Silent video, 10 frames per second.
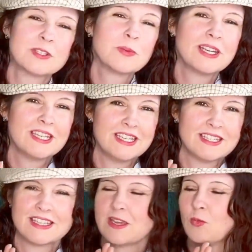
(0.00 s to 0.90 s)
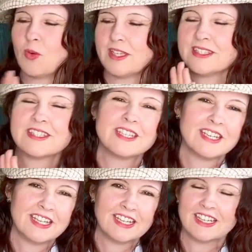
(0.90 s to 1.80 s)
one is a
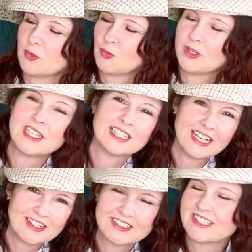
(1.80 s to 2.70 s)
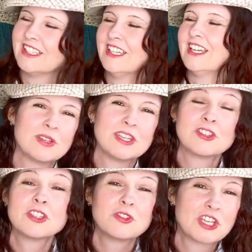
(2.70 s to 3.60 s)
one-sitting read aloud.
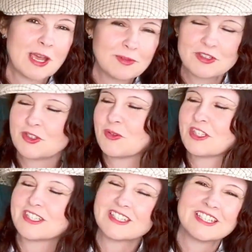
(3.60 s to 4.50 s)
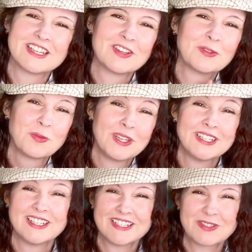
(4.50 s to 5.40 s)
There's no chapters. You can just sit down and read
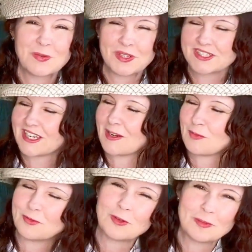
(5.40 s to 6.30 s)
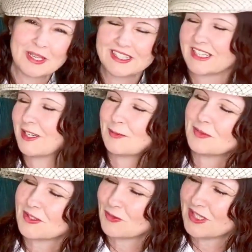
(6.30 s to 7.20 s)
it as a one-time before
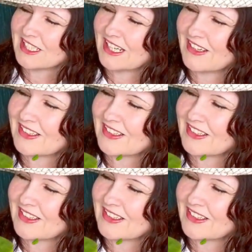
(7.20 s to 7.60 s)
bedtime read aloud.